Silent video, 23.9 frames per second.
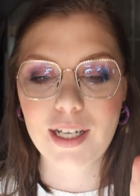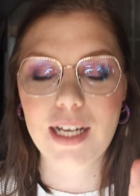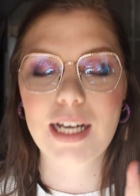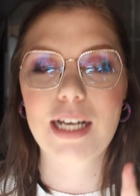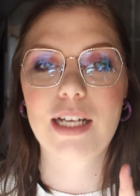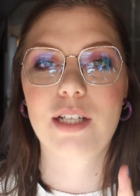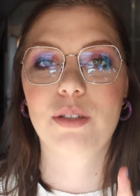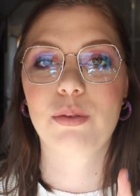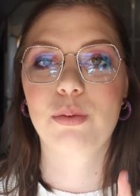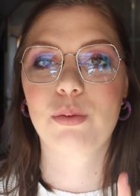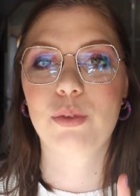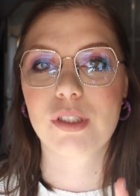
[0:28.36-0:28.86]

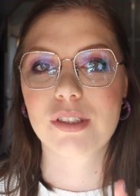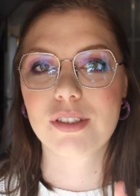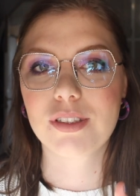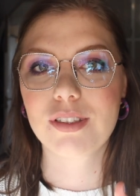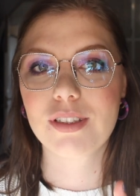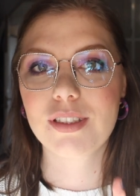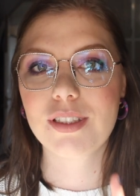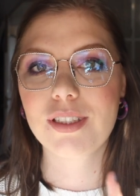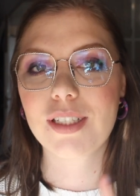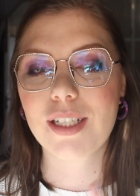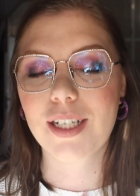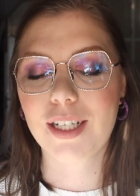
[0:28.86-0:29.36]
I'm
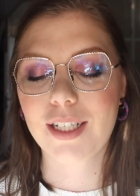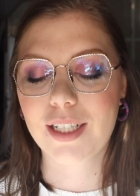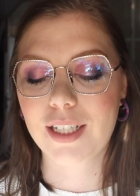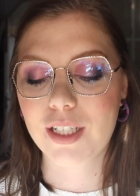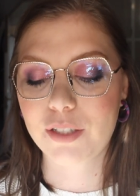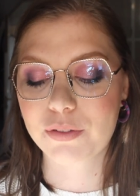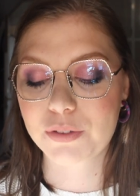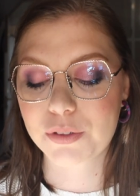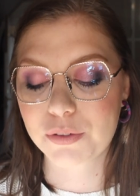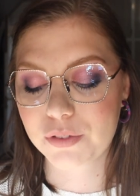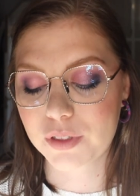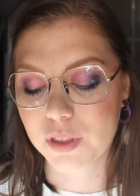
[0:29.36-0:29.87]
rusty. I
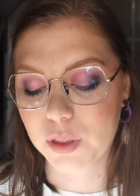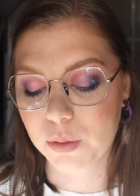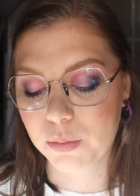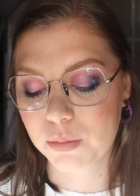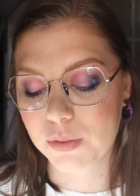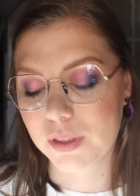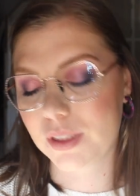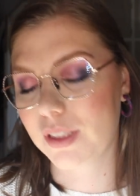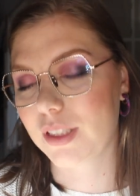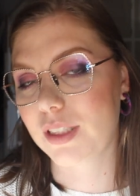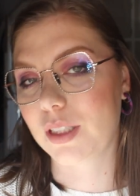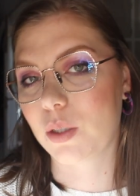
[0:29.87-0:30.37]
haven't
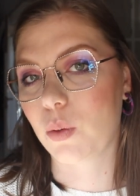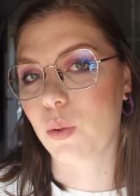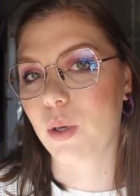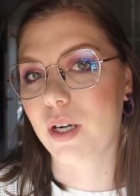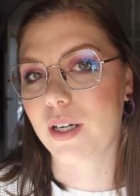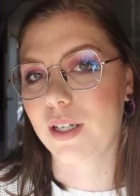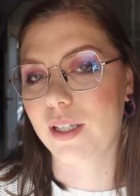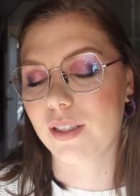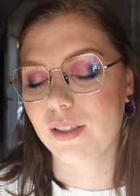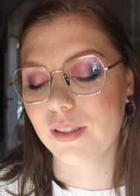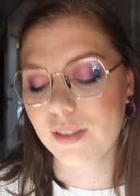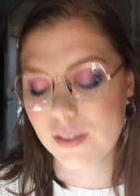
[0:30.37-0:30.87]
filmed in a
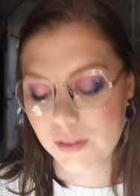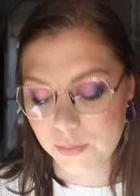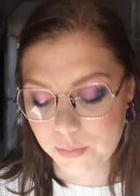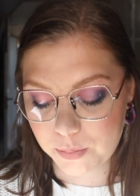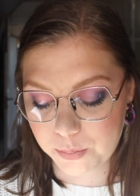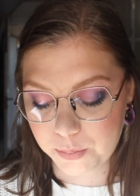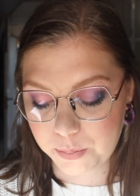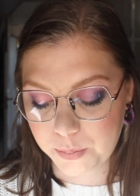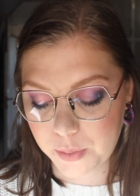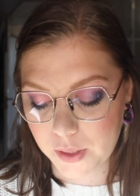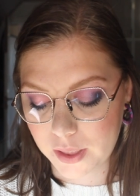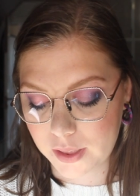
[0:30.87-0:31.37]
while,
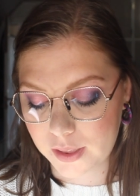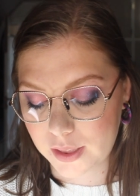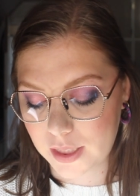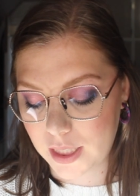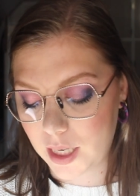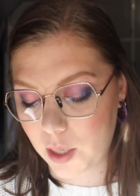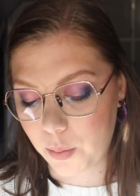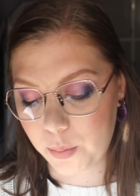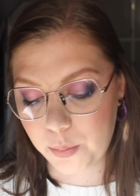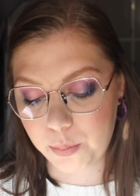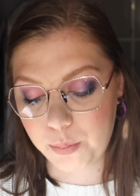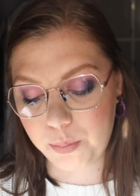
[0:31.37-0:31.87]
but
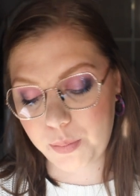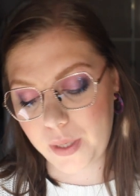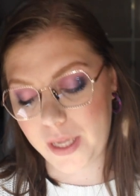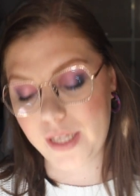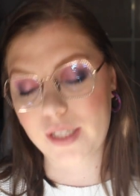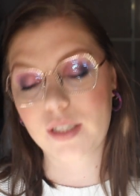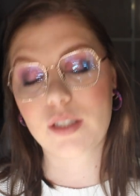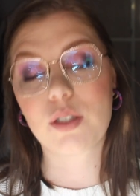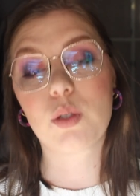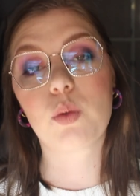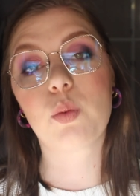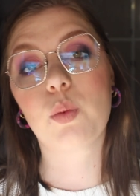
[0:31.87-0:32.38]
I'm
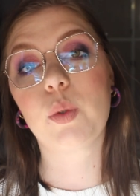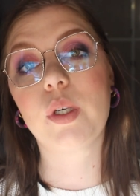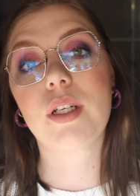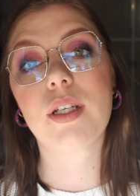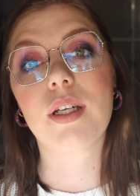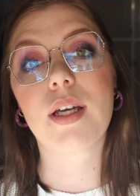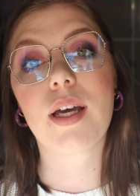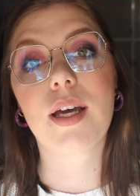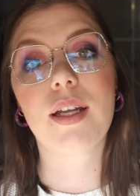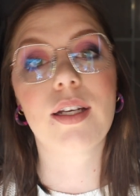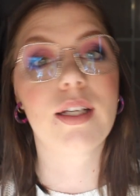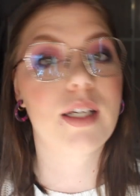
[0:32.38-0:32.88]
back with
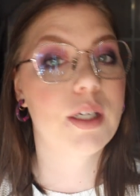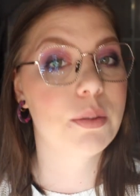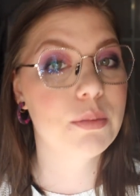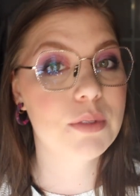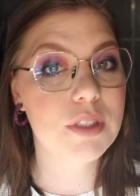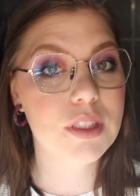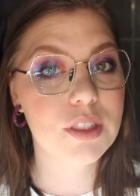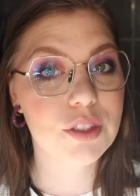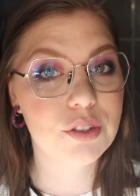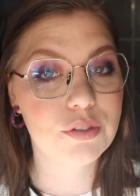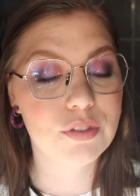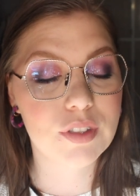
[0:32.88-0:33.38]
an
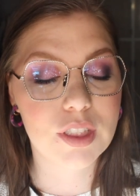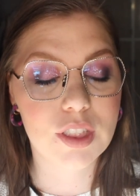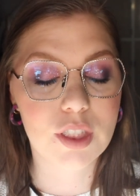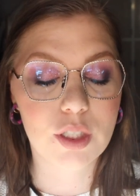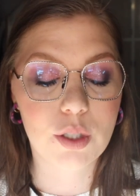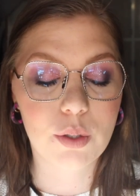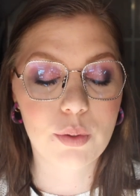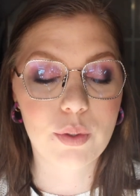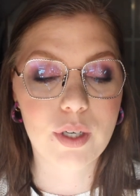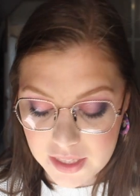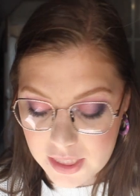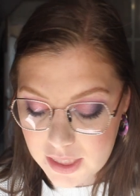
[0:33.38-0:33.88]
empties
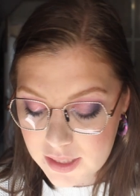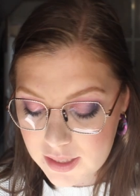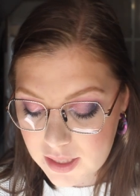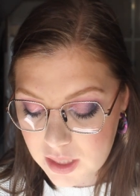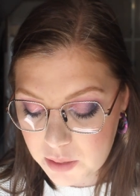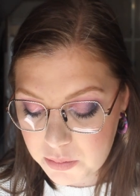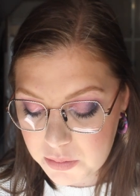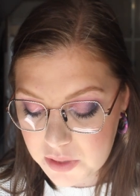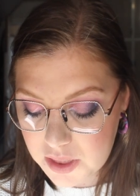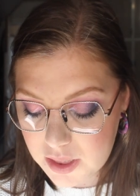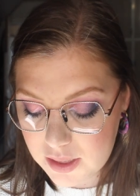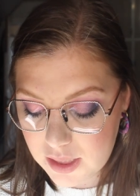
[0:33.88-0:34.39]
video. These
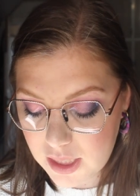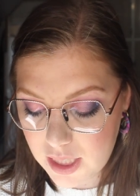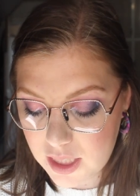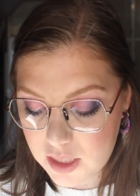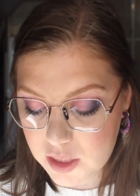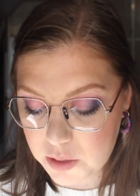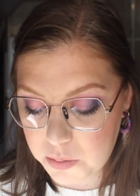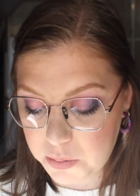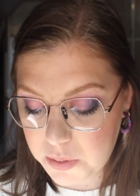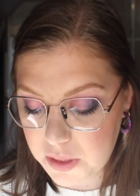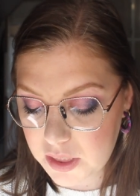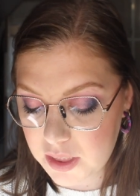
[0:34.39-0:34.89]
empties
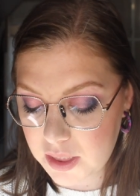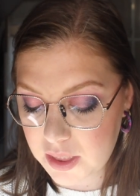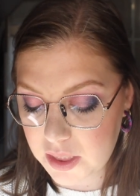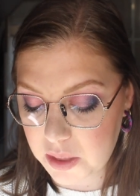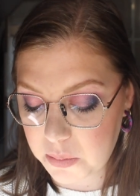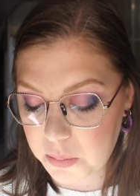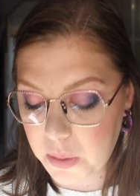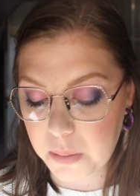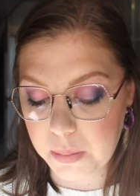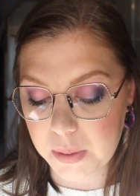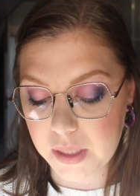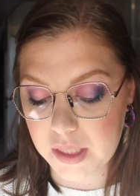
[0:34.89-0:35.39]
has been
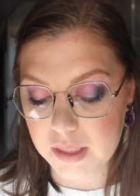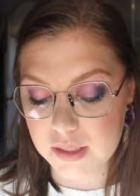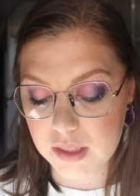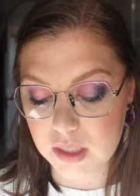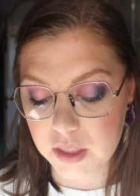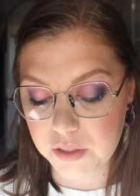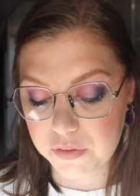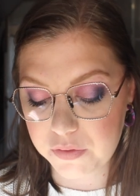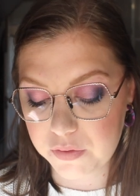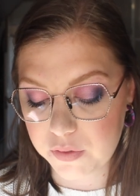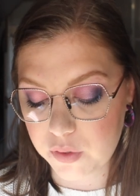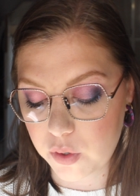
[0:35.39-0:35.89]
in my
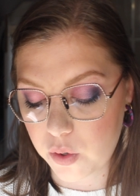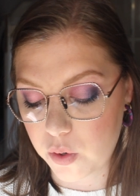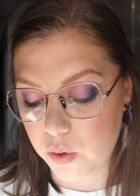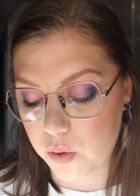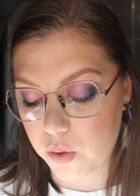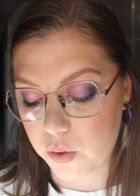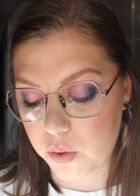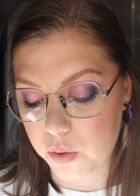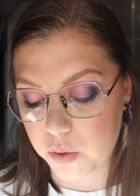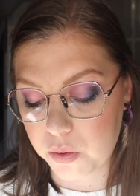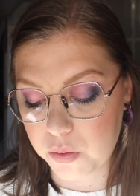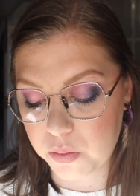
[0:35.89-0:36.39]
basket
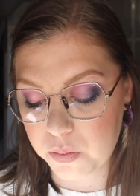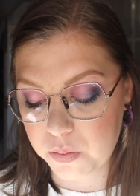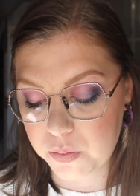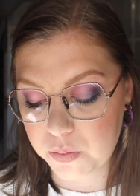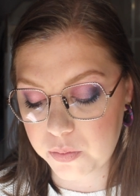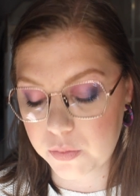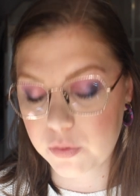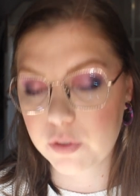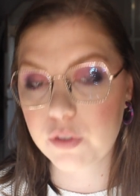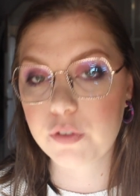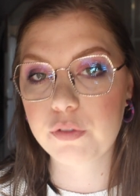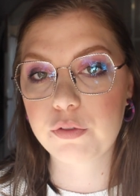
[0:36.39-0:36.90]
for
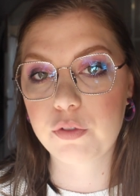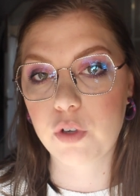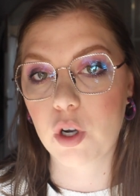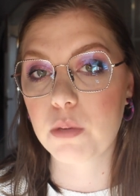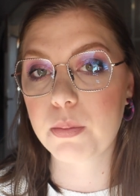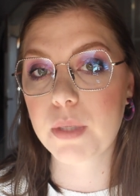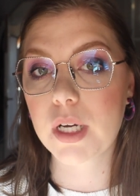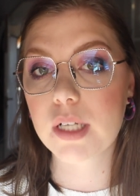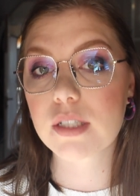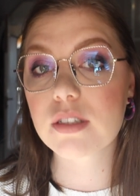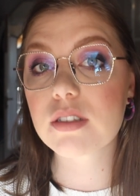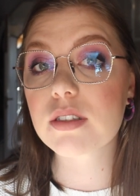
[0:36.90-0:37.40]
four
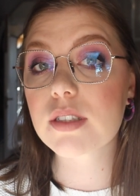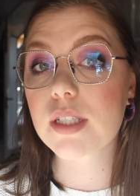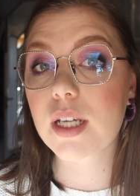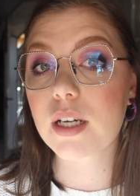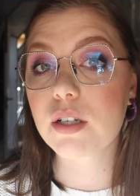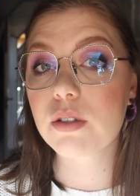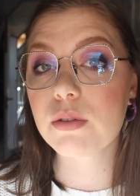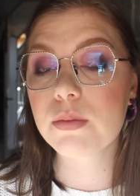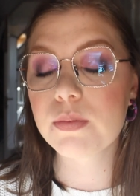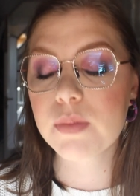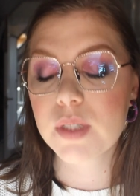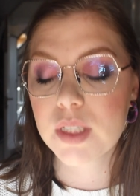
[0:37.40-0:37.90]
months
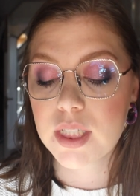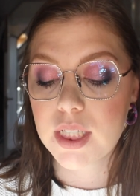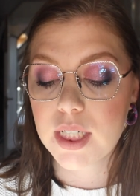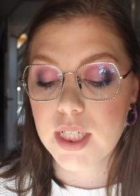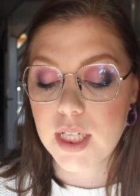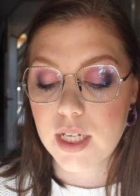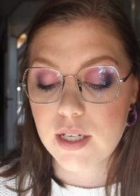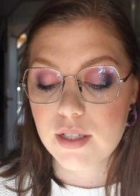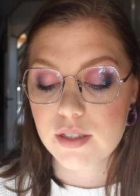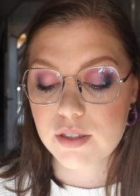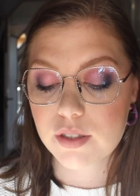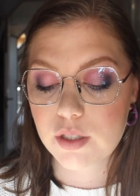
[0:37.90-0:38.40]
now,
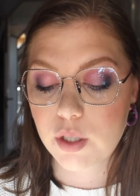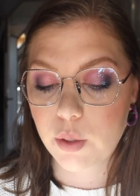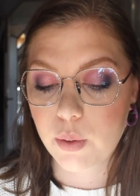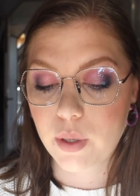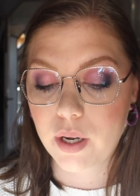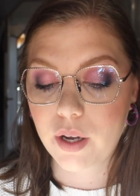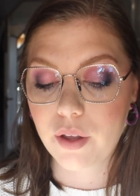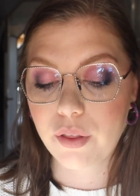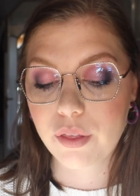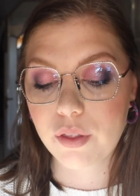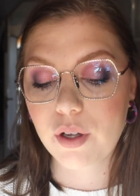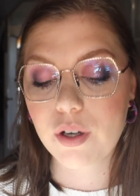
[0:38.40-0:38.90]
so
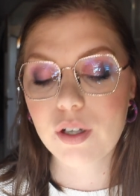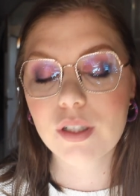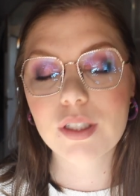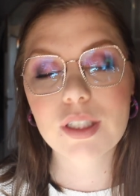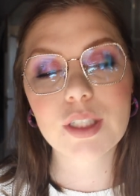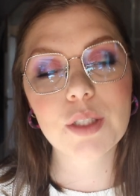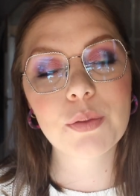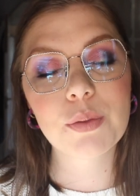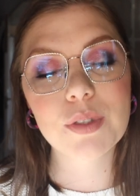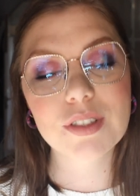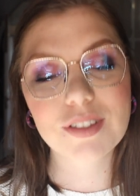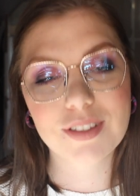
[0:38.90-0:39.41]
I thought
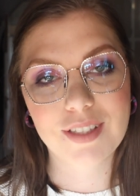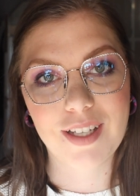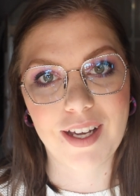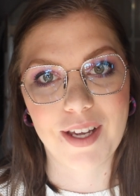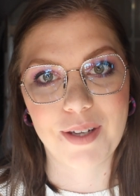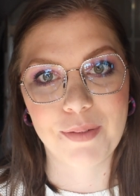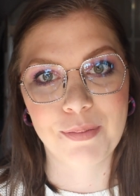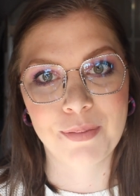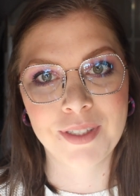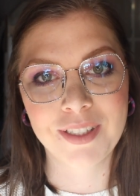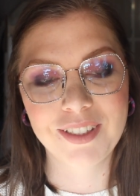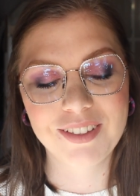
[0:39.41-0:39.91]
it was
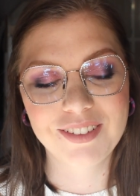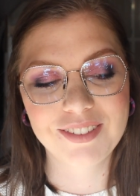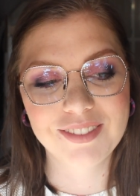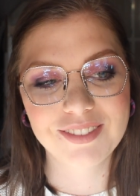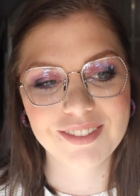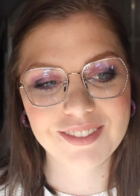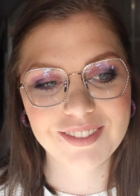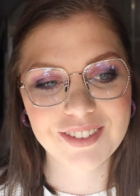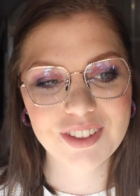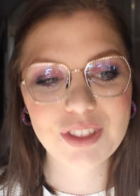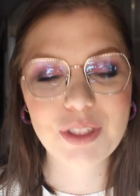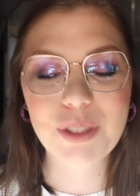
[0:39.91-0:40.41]
time
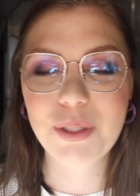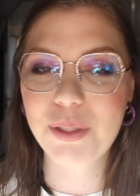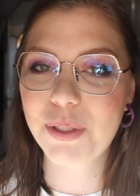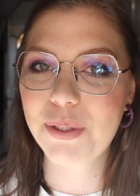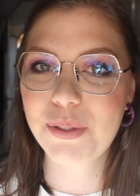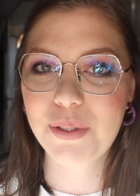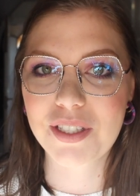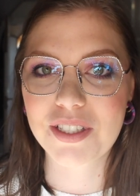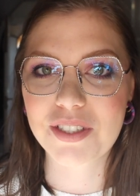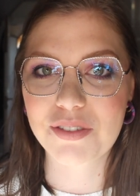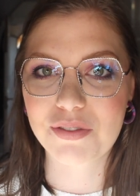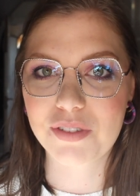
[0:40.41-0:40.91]
to do
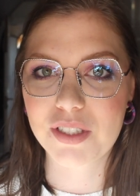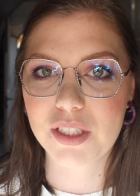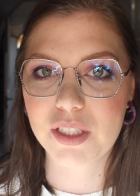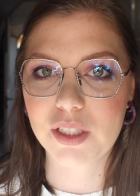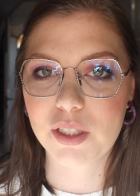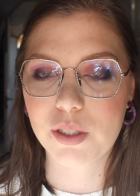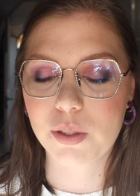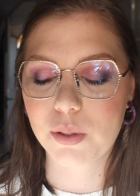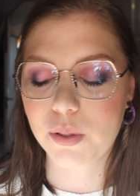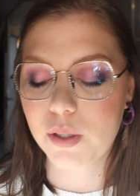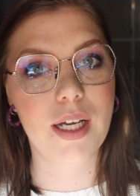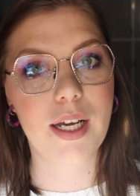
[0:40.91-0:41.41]
this video.